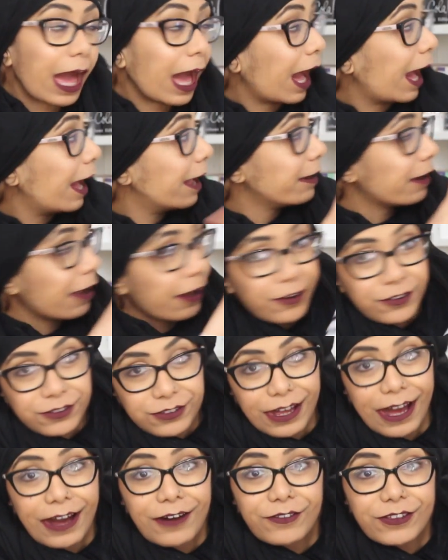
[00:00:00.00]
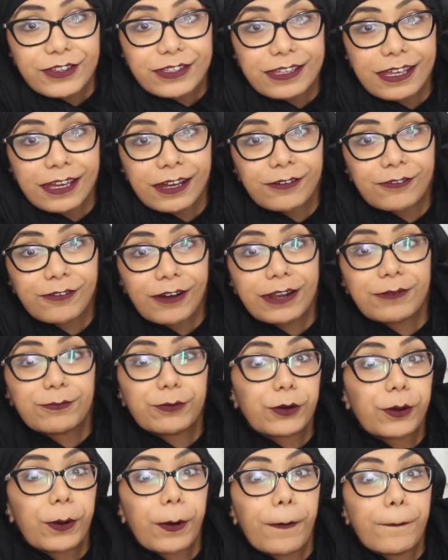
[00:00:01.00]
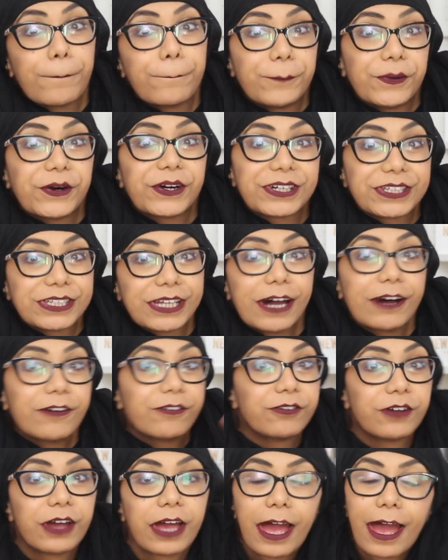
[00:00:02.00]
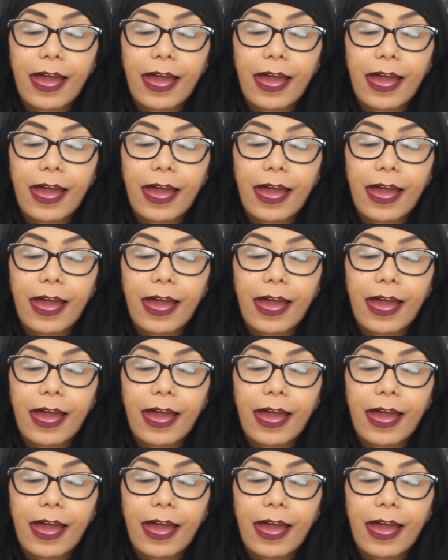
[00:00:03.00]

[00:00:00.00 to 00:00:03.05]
and I also have this incredible bookshelf